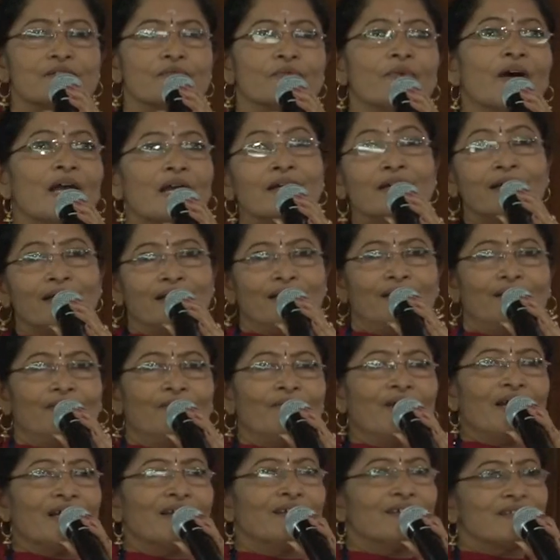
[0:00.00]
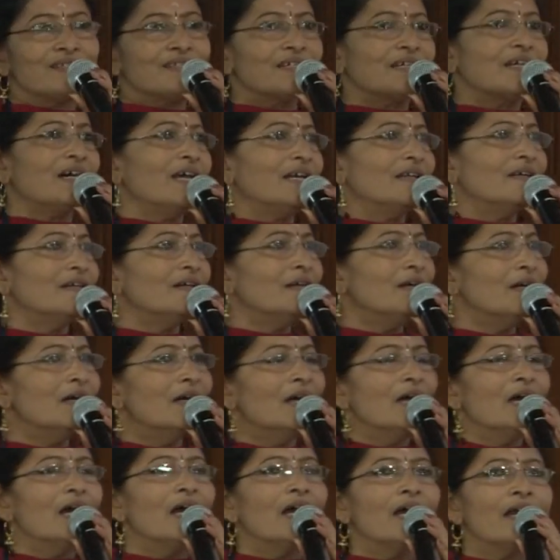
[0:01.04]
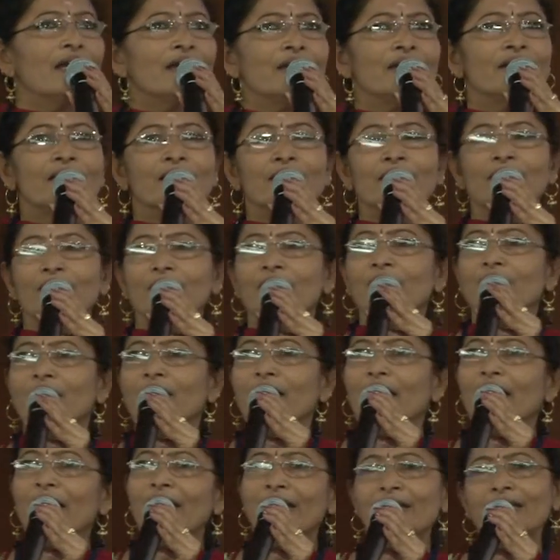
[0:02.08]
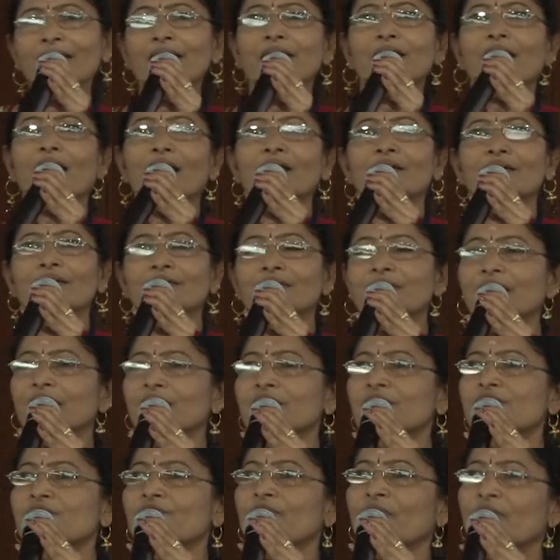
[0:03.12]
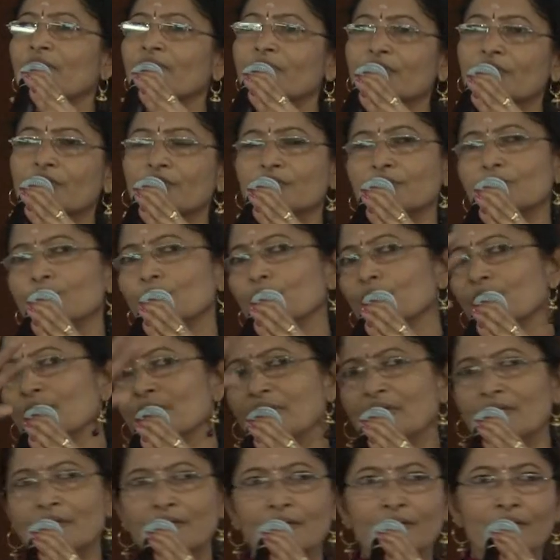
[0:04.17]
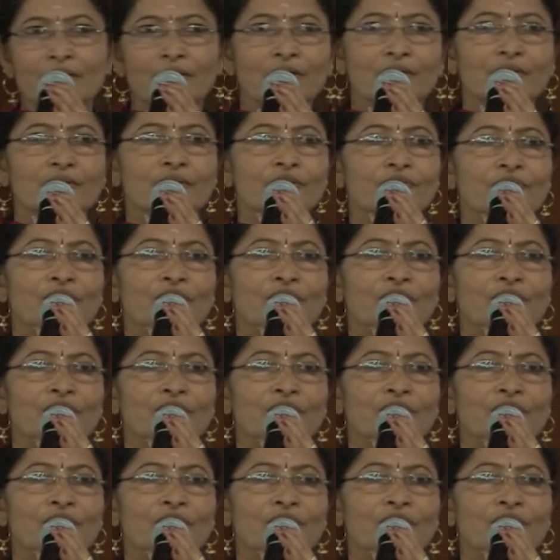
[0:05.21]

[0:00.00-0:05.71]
Varna is a color, and any color that is favorite to you in the